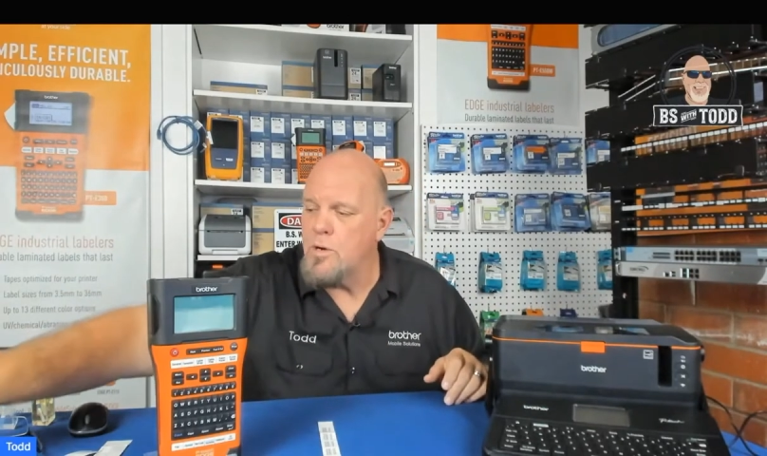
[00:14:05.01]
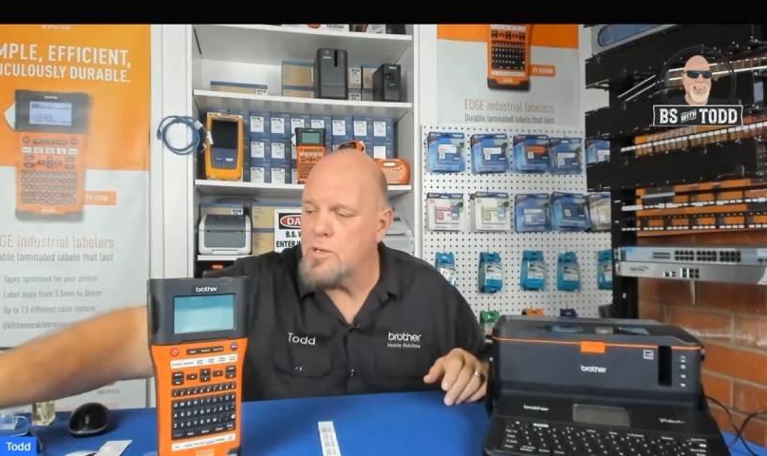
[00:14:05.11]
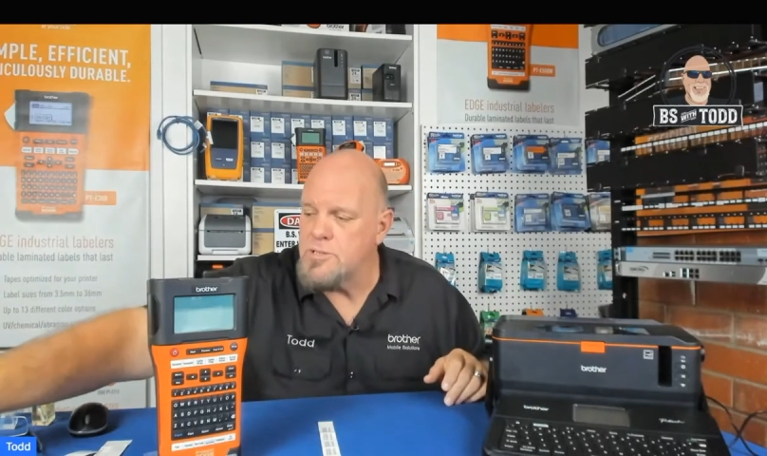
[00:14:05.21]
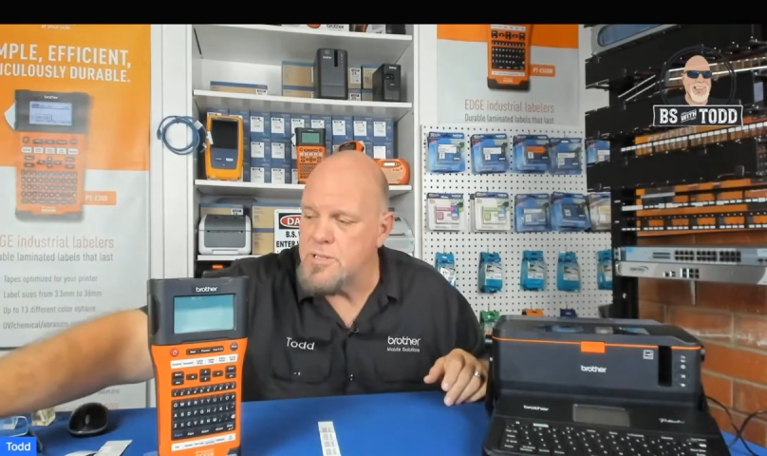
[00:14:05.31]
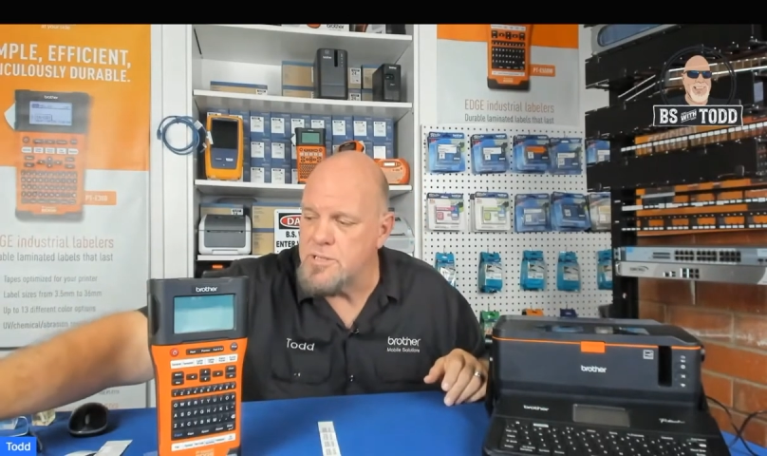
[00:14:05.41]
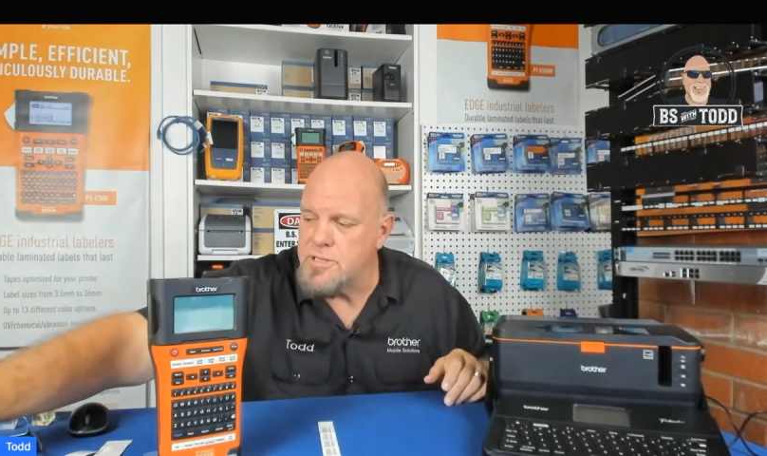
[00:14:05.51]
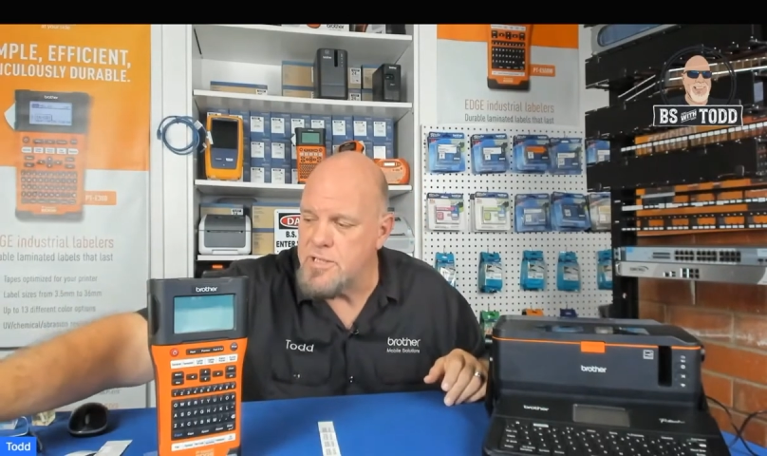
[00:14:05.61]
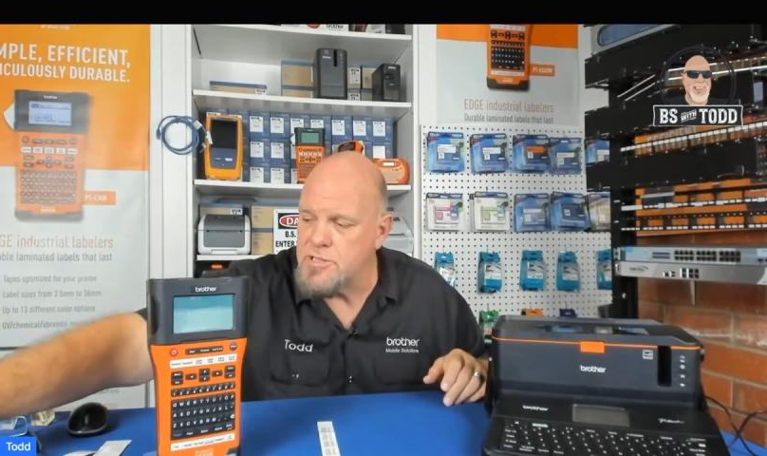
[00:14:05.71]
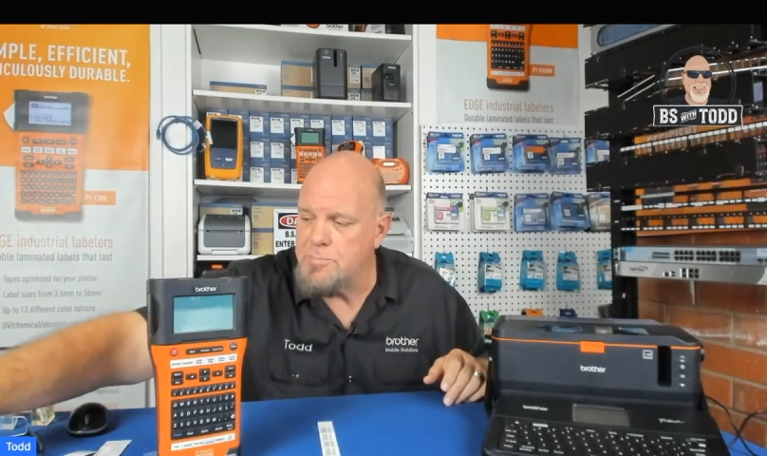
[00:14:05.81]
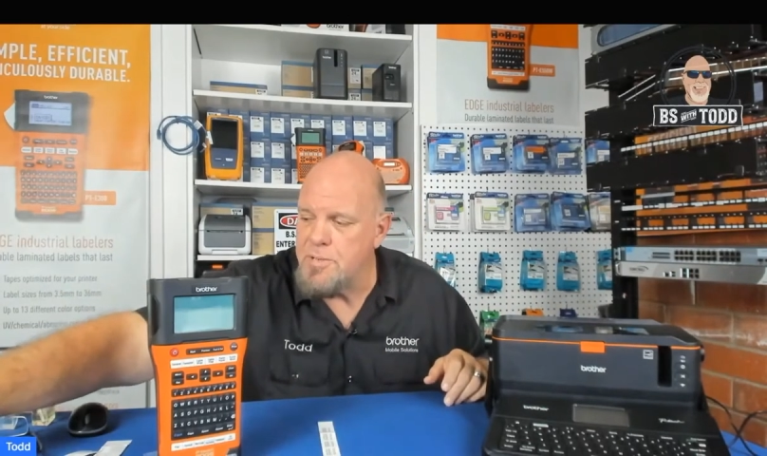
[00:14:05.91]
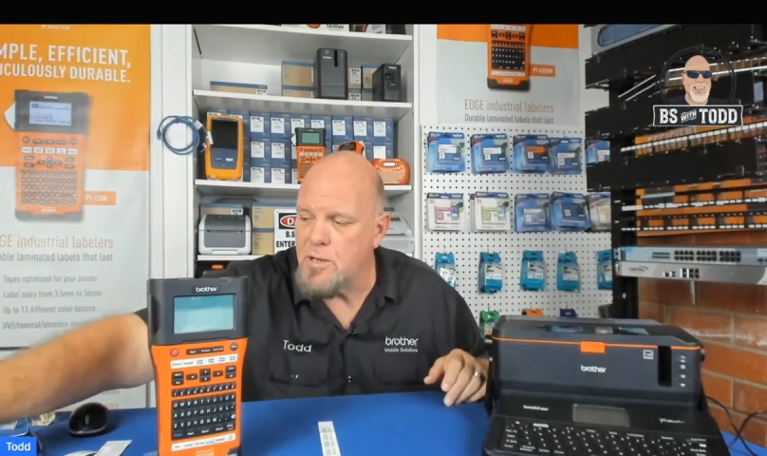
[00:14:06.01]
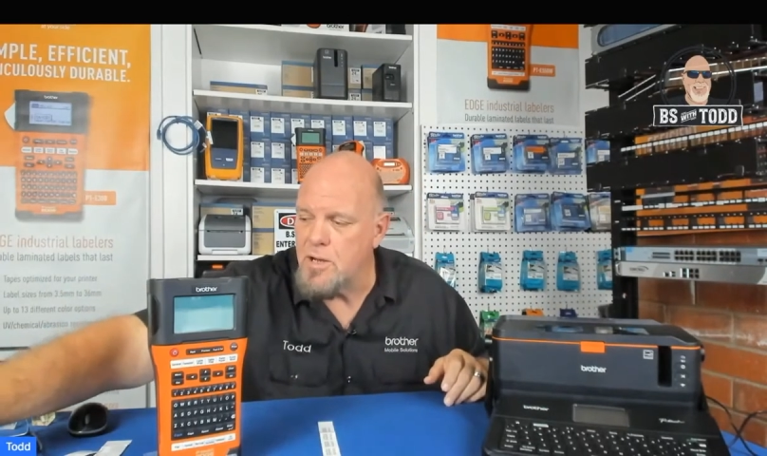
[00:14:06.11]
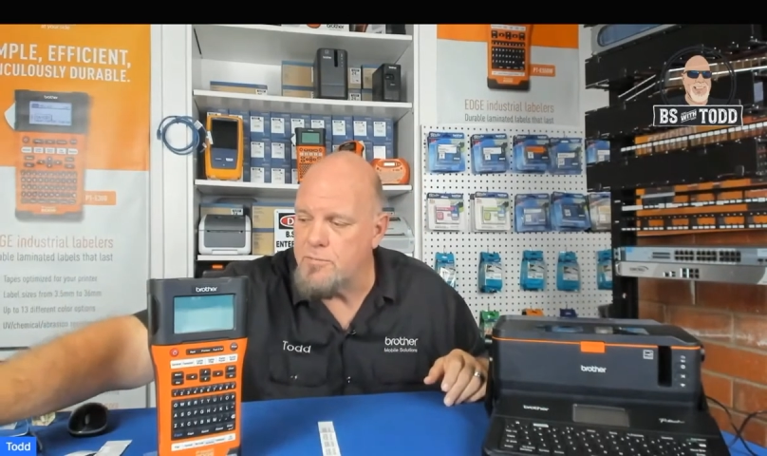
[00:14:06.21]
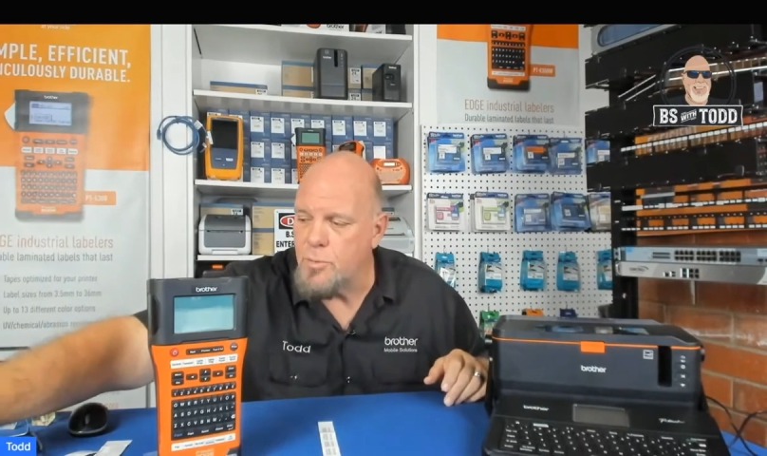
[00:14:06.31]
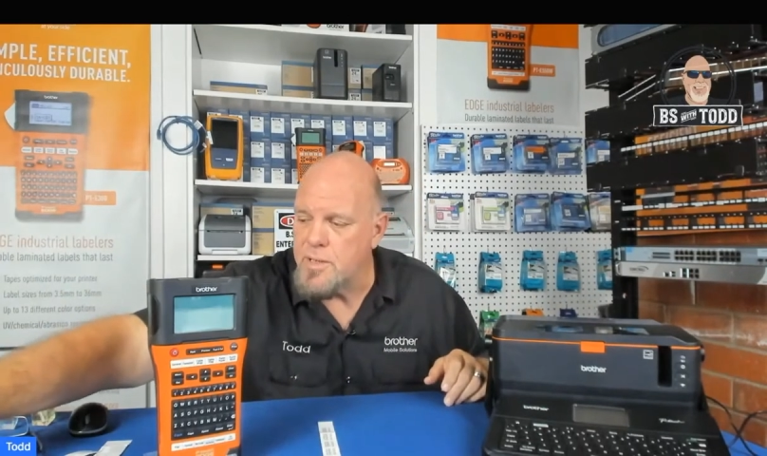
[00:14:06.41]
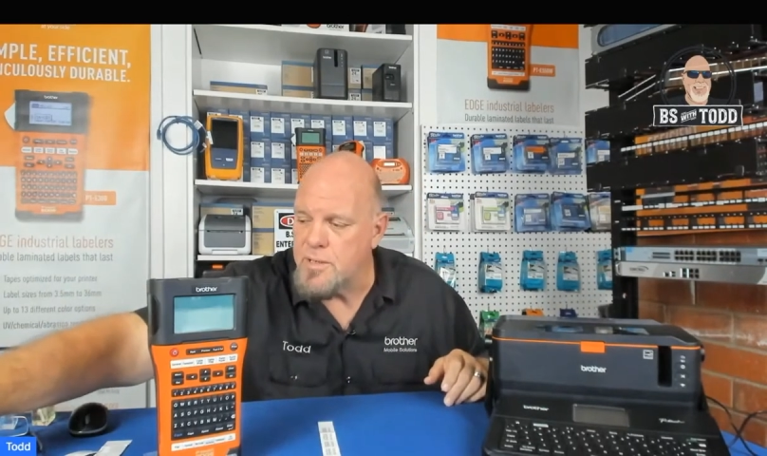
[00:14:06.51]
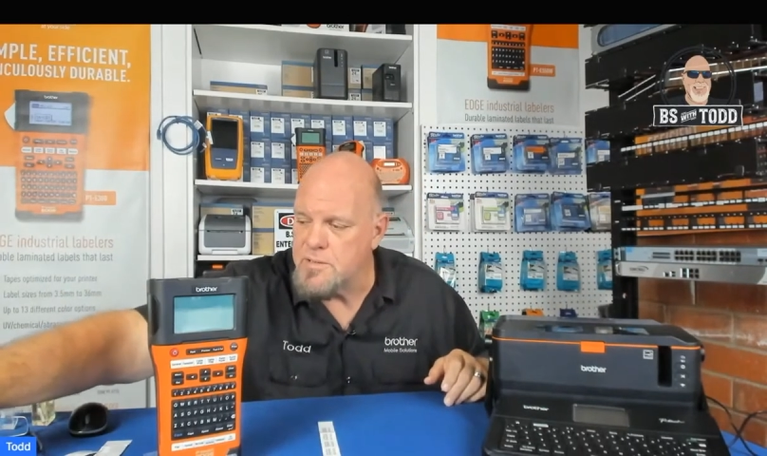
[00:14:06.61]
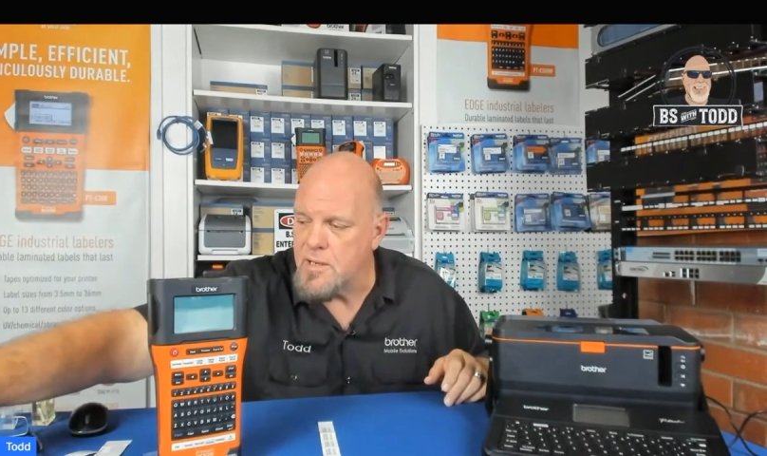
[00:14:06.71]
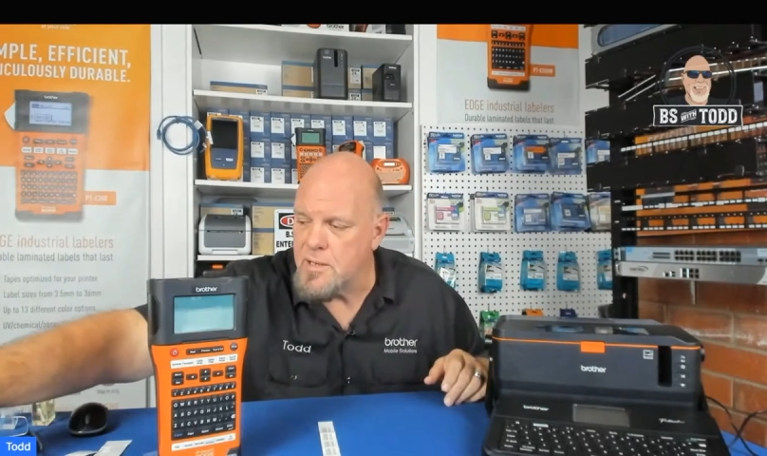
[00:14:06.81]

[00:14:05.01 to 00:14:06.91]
is they spit off one at a time,